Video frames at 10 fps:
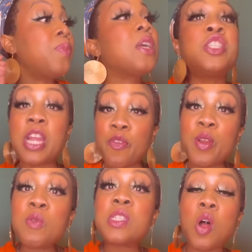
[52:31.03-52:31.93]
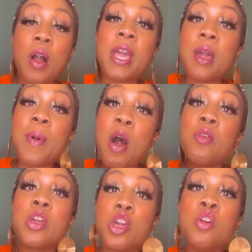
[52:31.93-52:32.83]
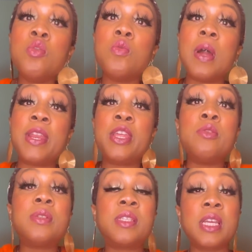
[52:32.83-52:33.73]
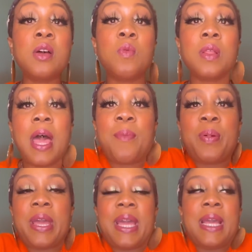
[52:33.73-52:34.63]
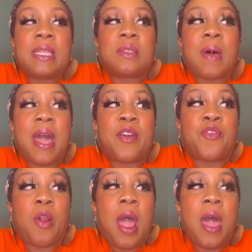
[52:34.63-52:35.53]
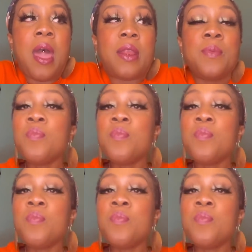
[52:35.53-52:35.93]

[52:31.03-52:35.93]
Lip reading: Jeffree was talking about you, and you still were like, but he's my friend.